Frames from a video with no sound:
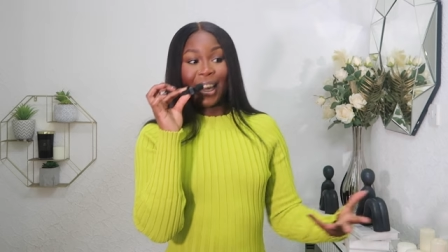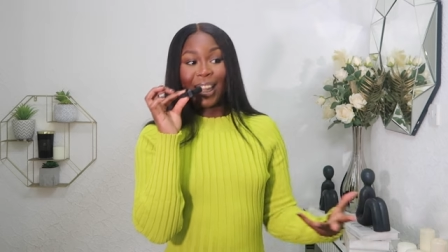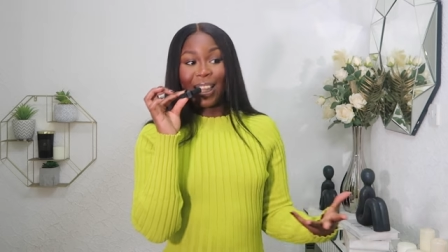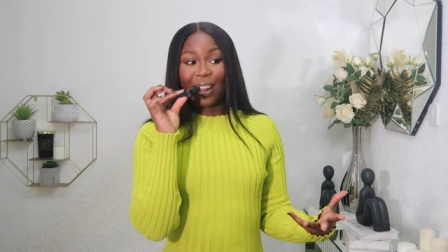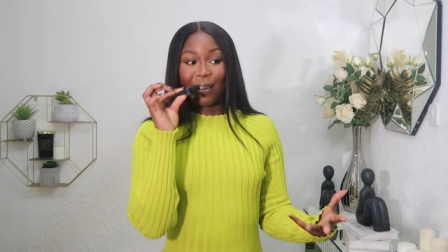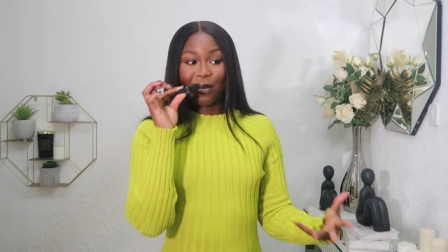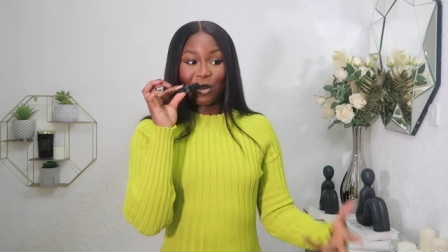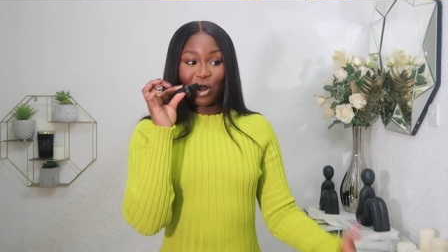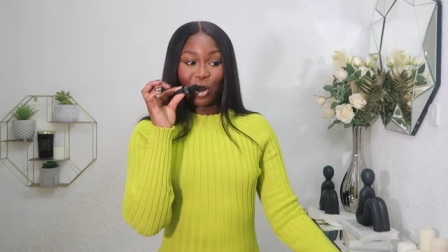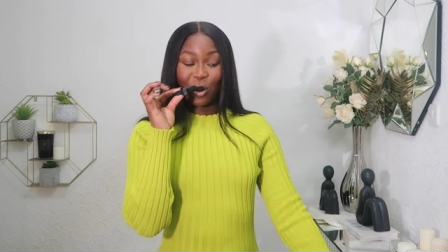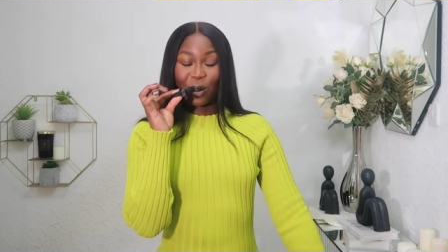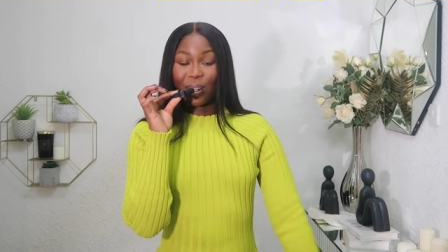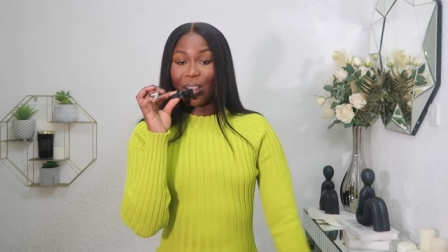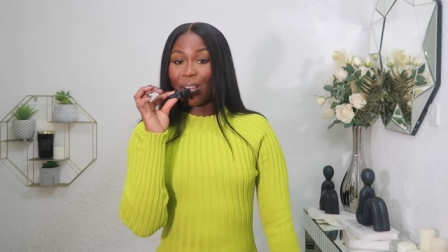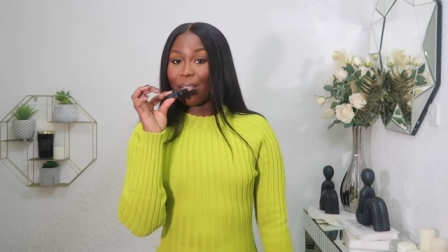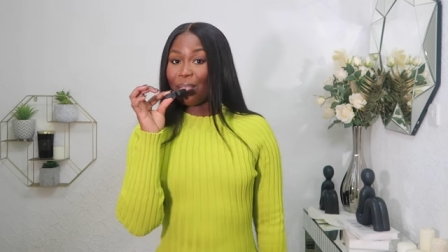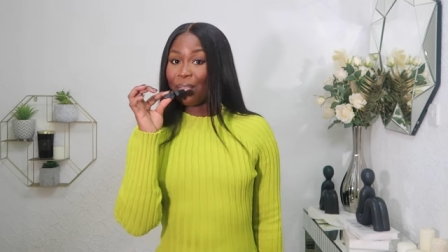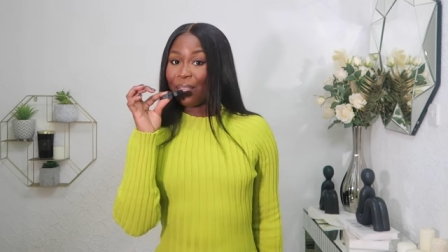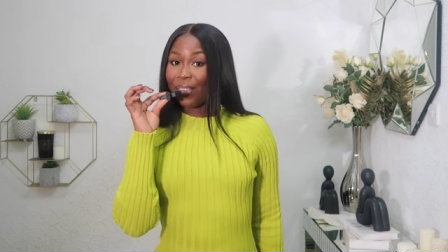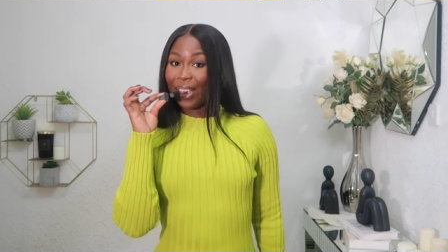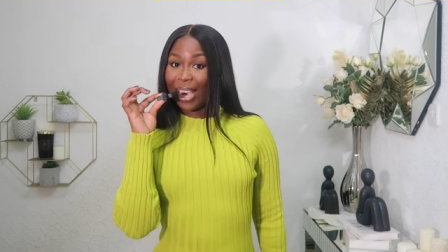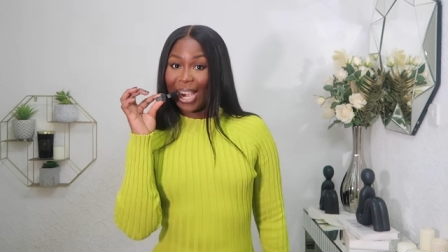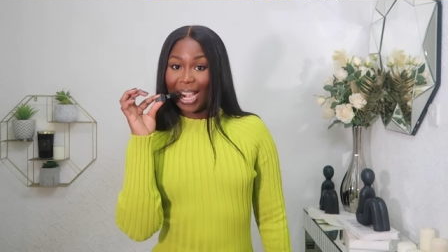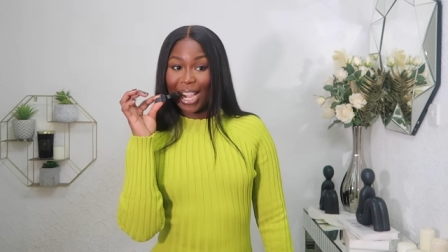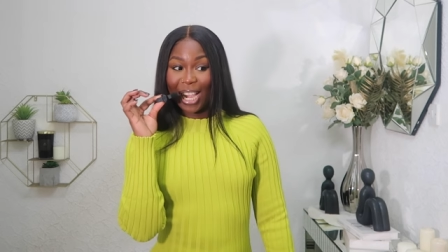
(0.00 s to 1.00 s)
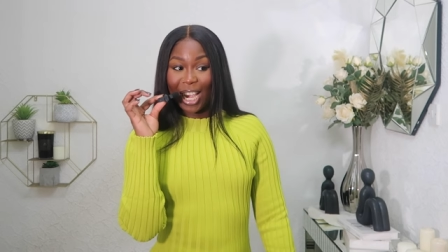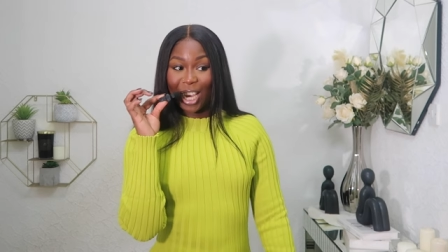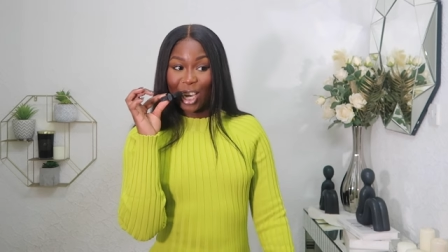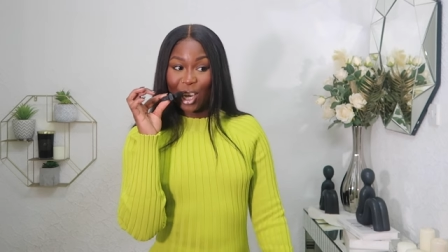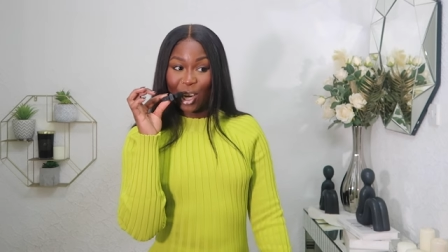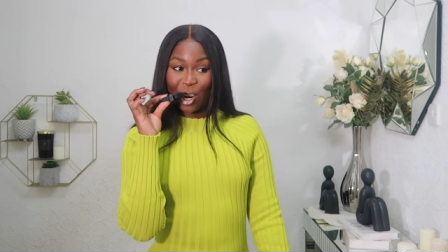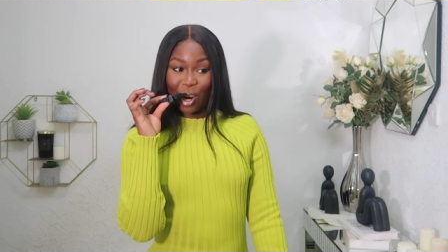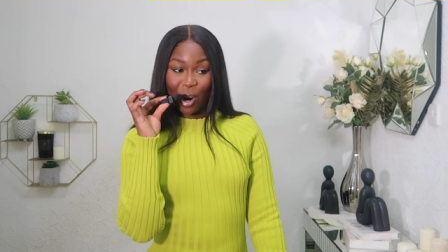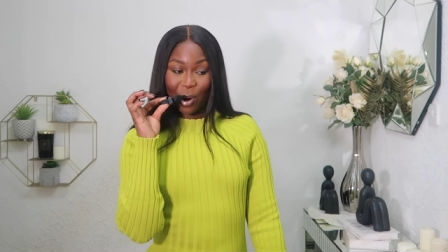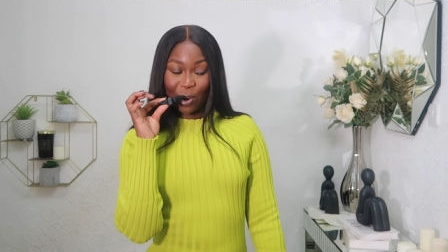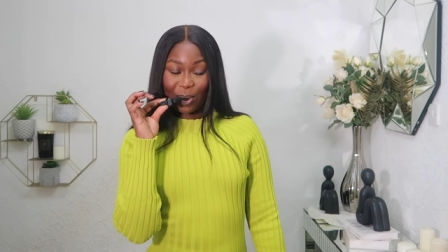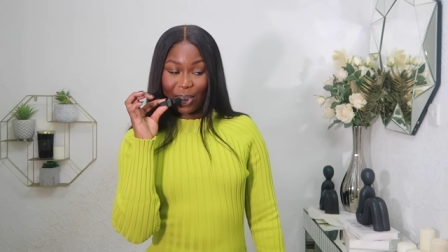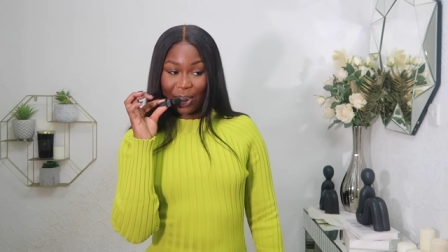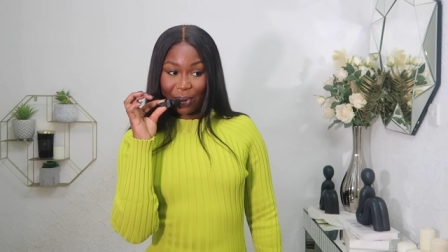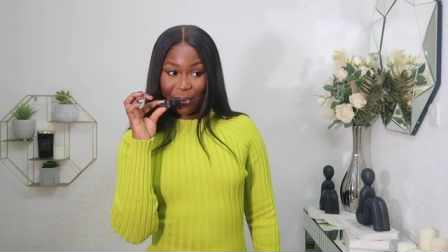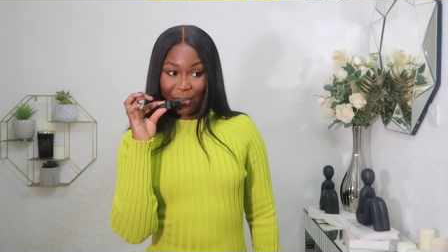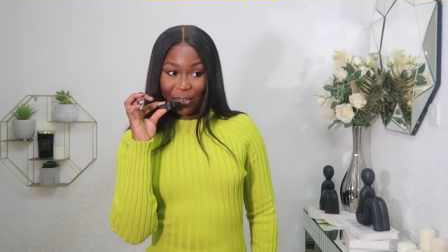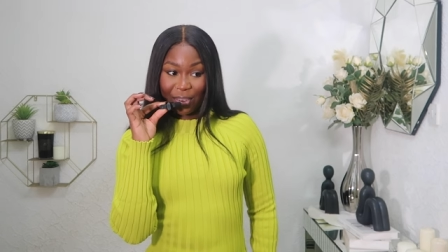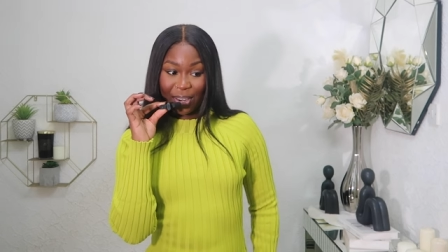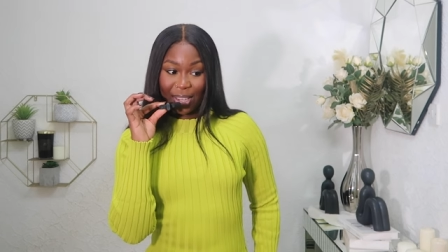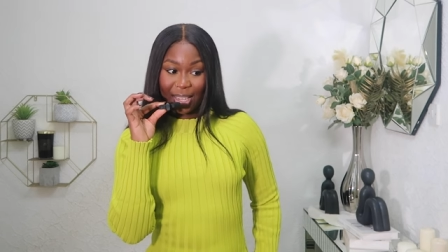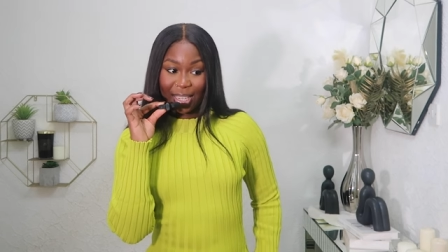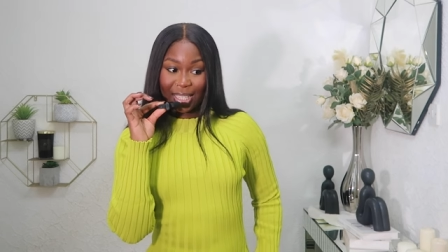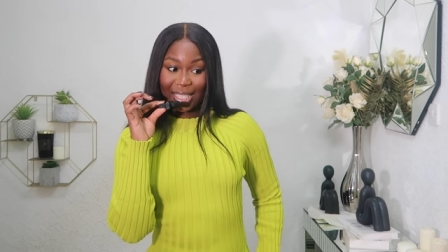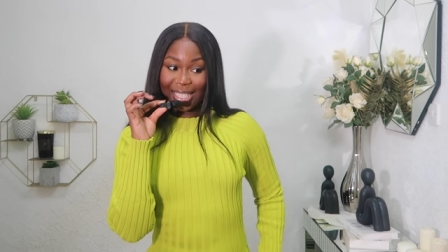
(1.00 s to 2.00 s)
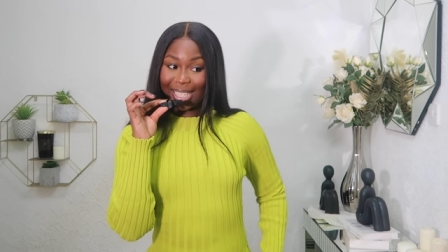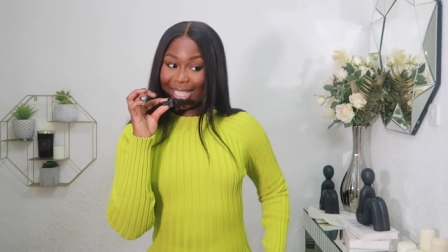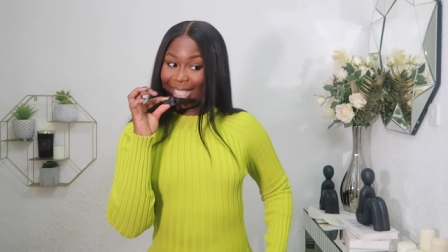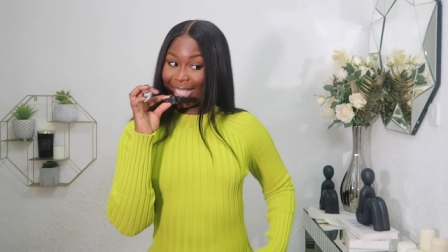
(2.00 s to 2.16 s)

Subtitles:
gives you something, you know, different